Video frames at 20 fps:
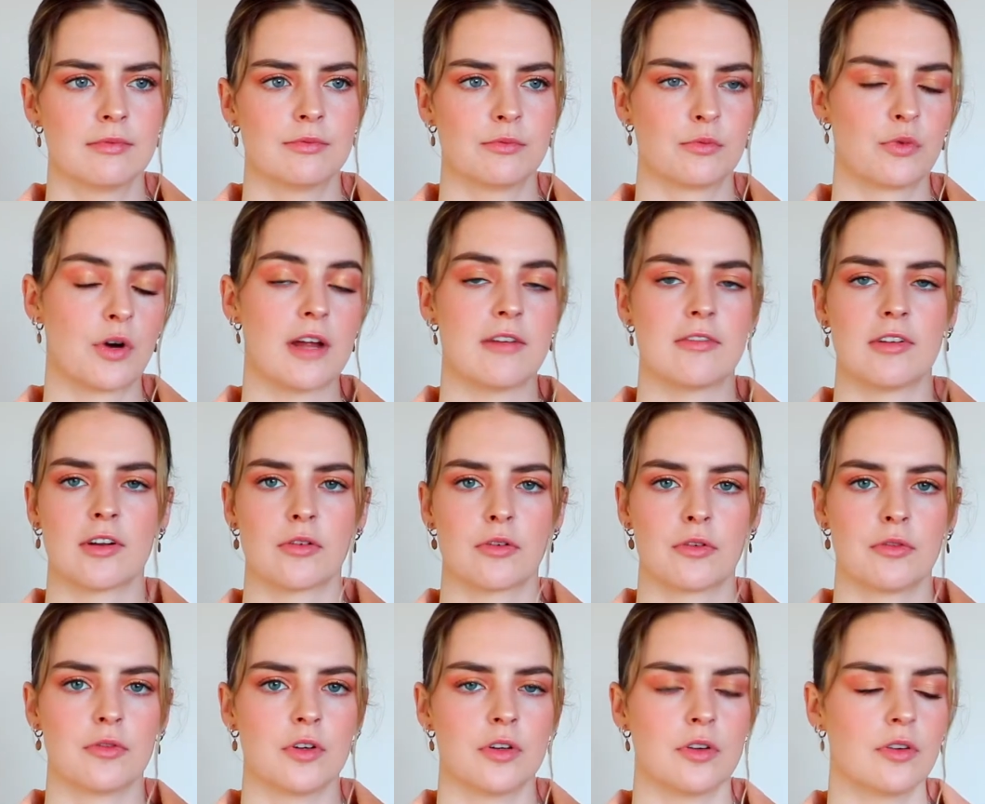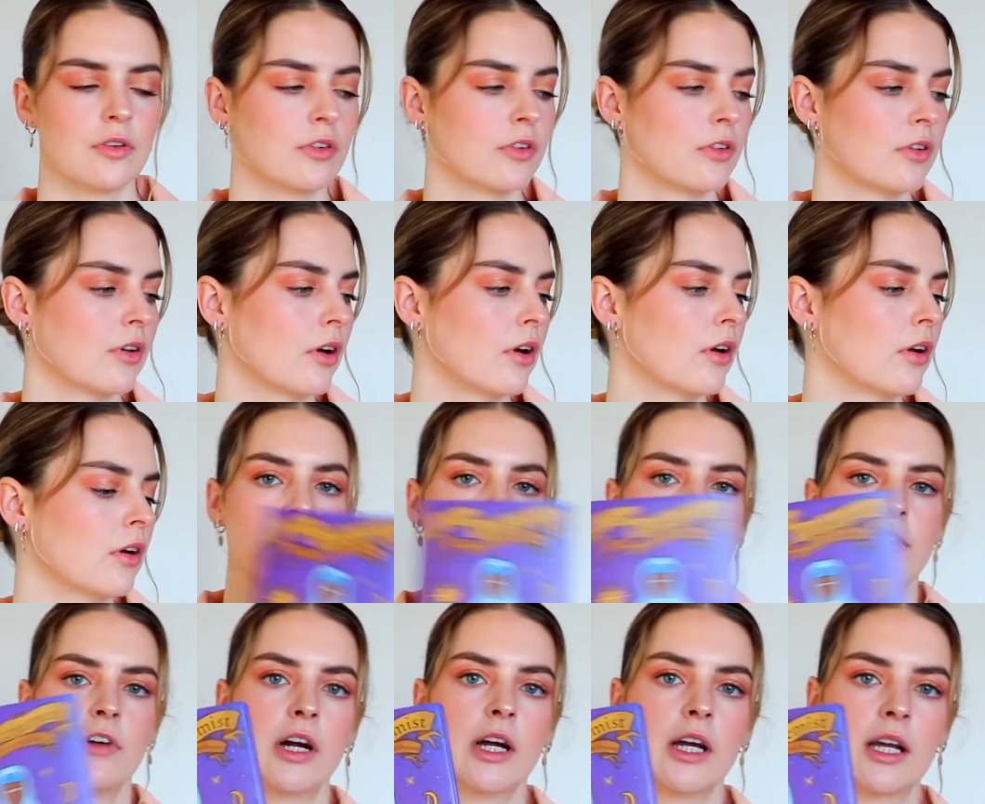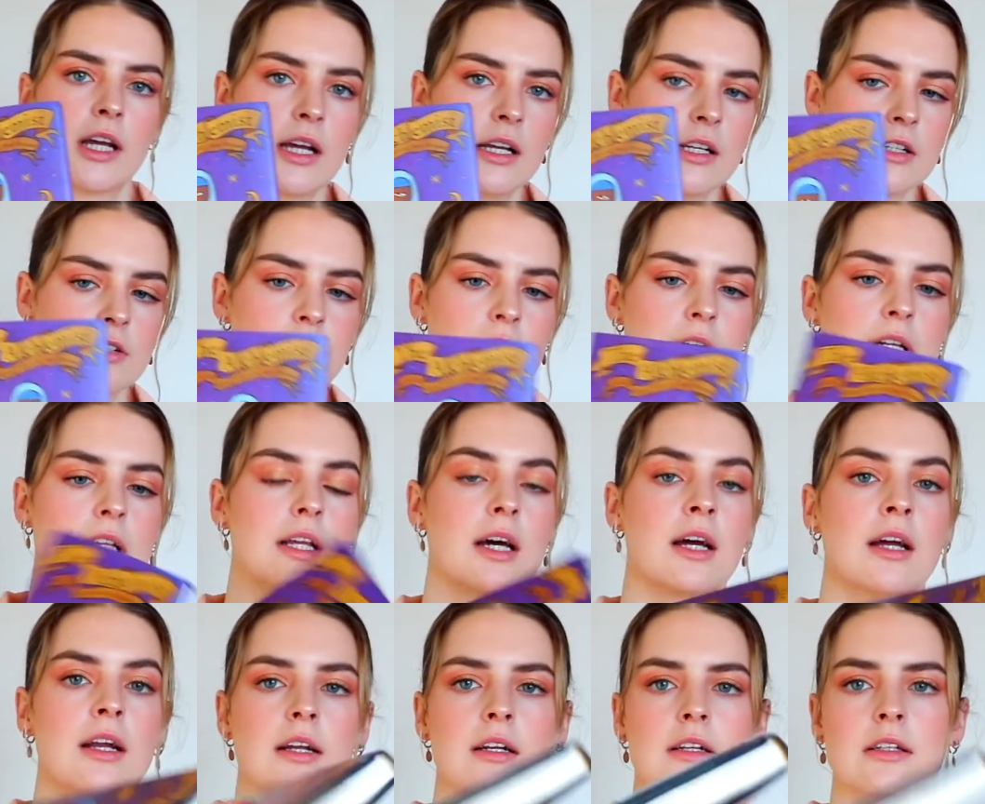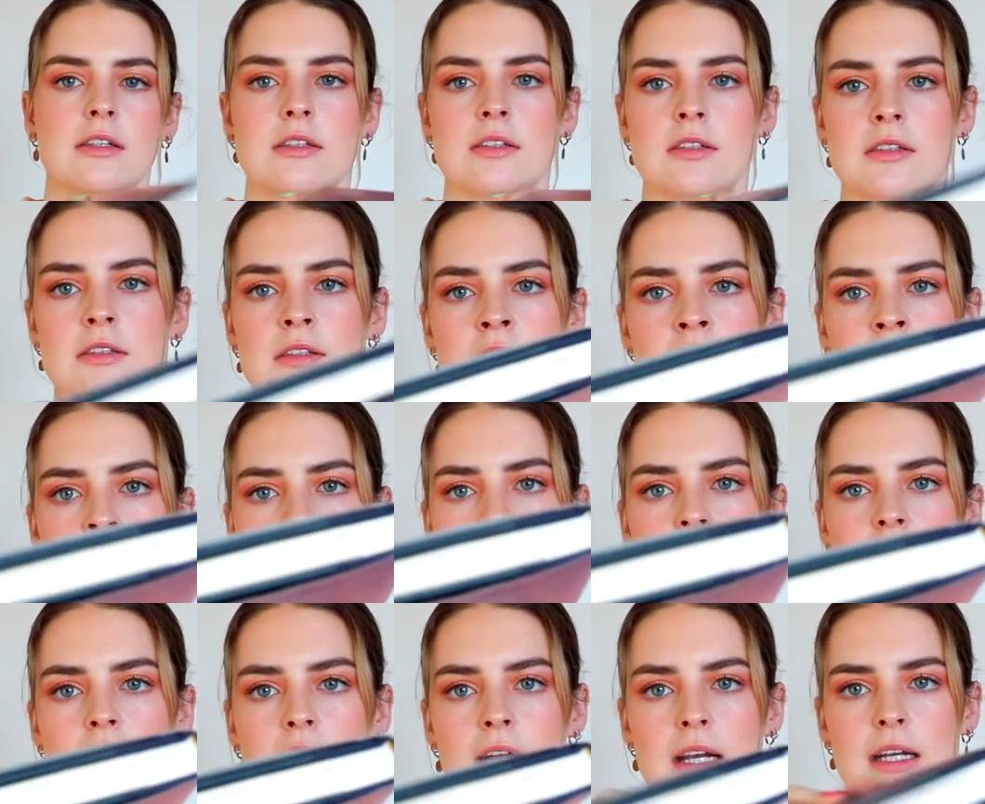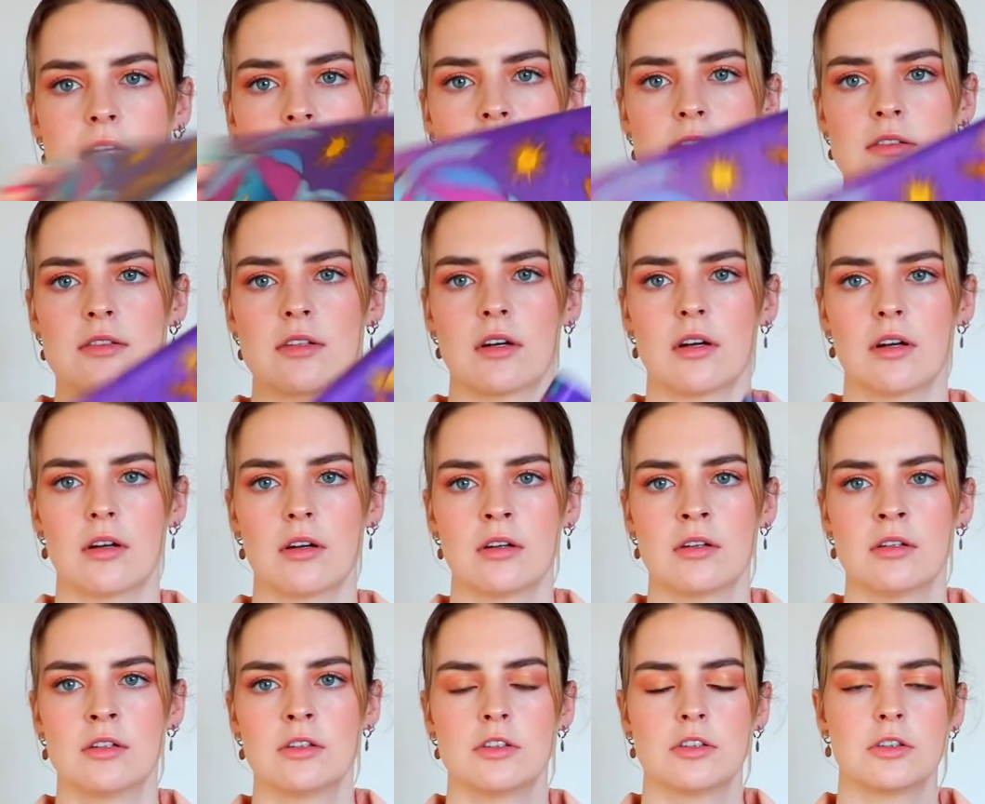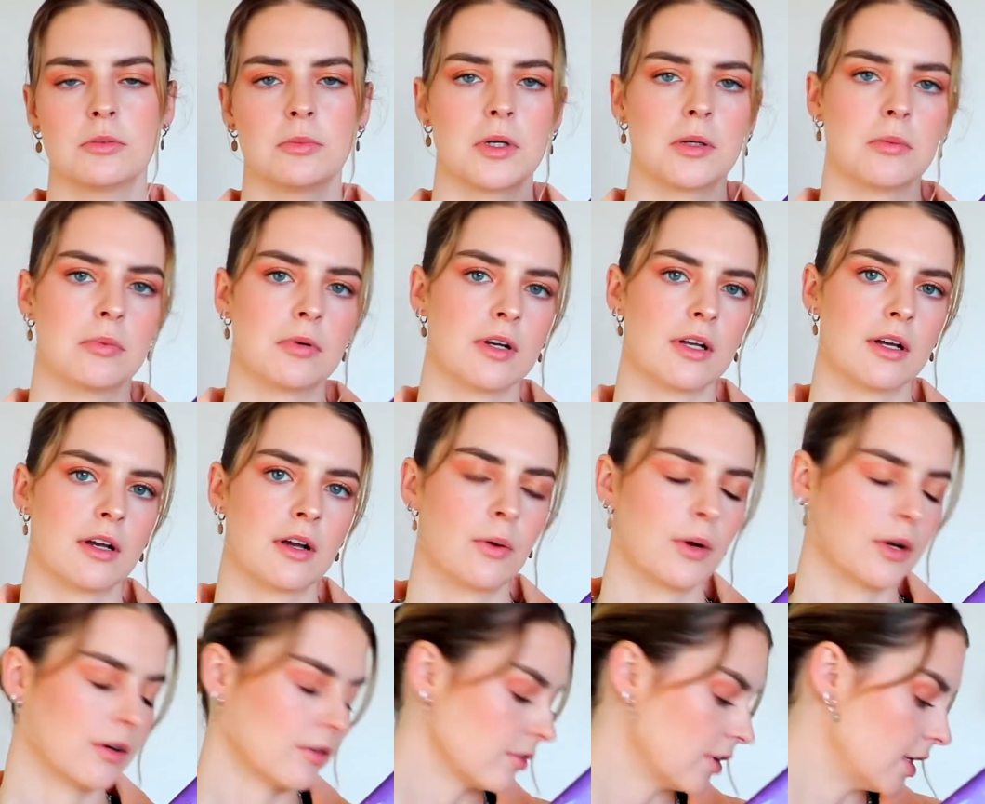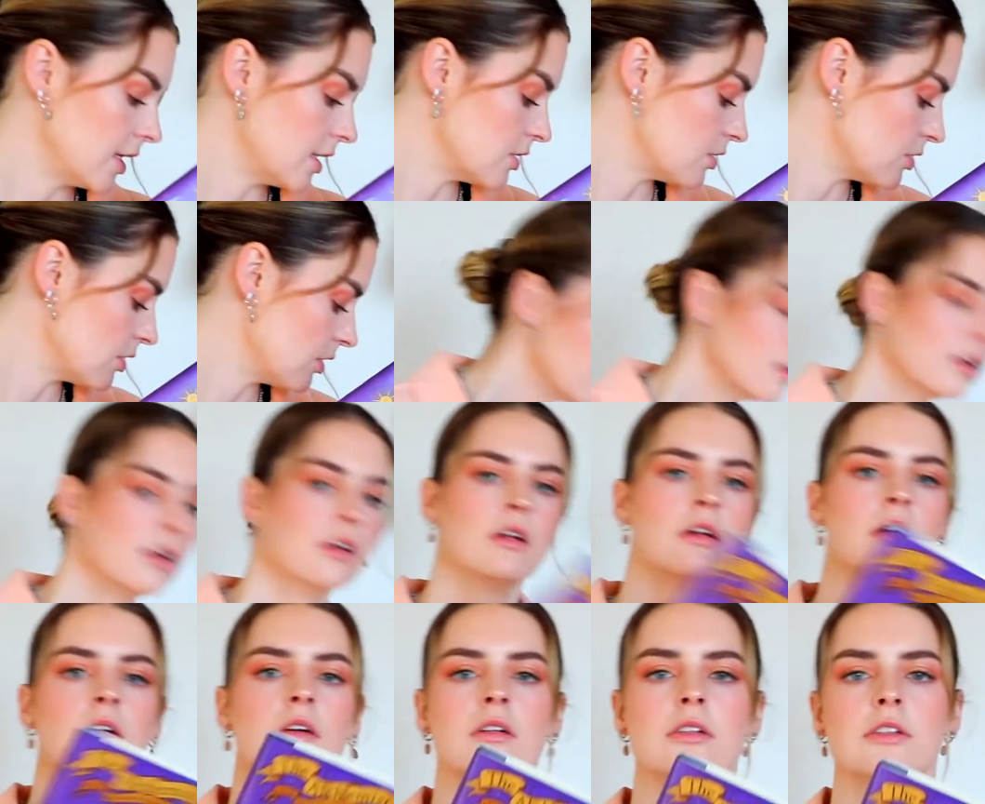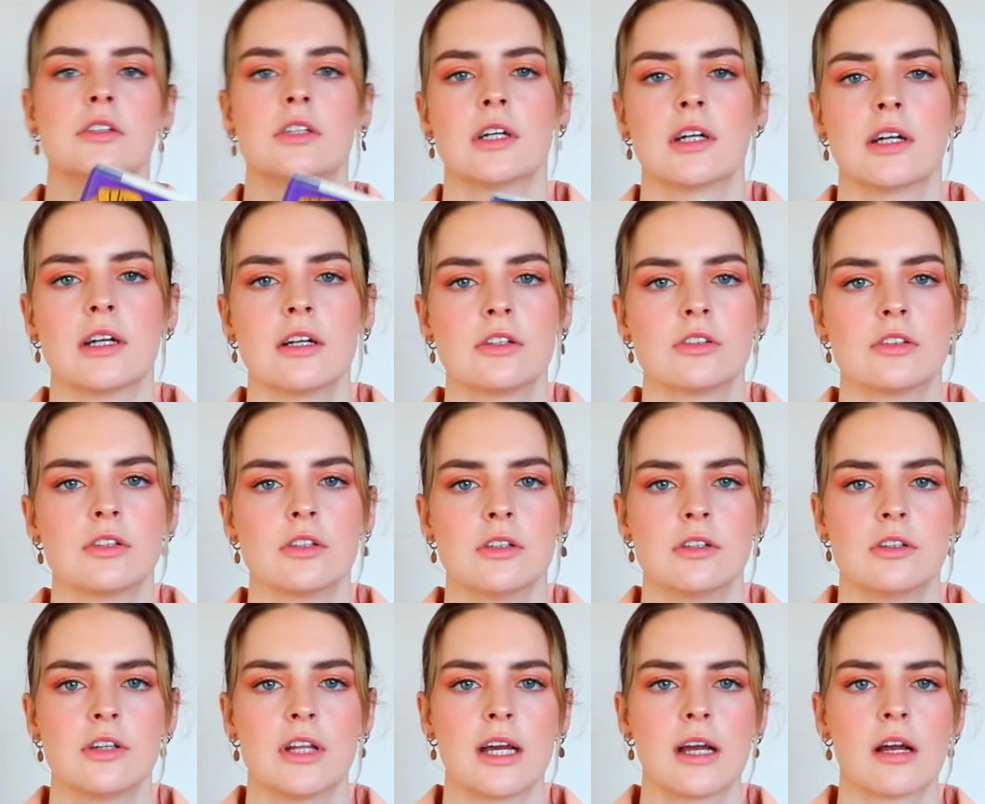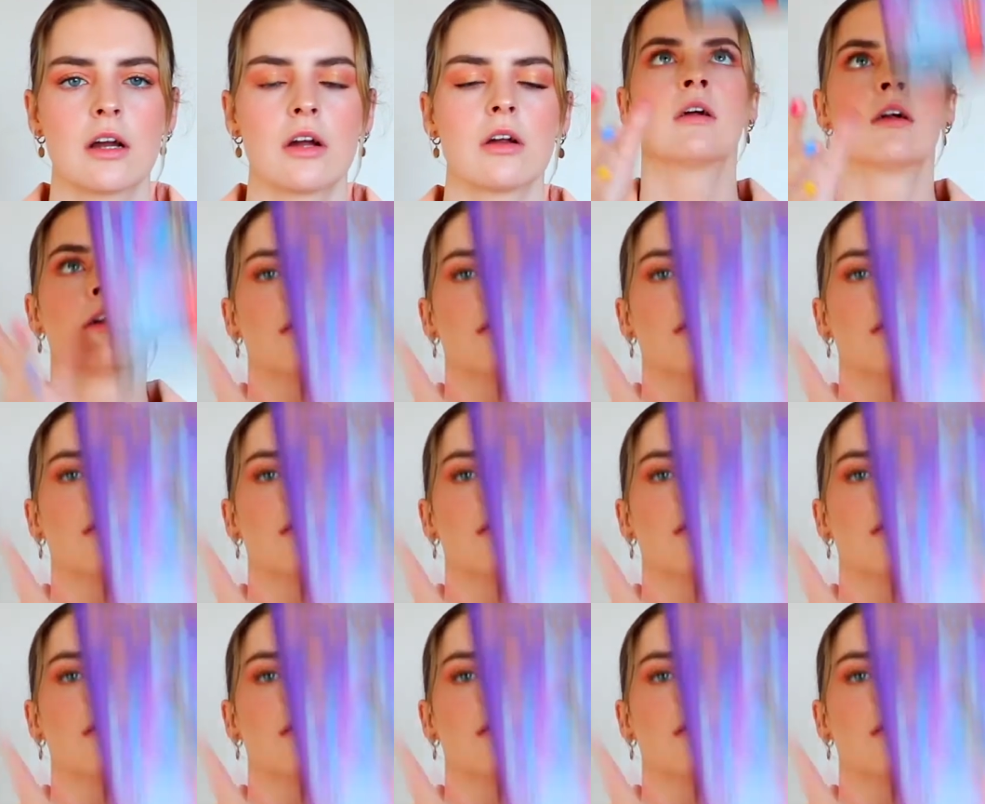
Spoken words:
raving reviews, so very keen to read that, and it's tiny, so should be a pretty quick read too. Did I not do the thingo?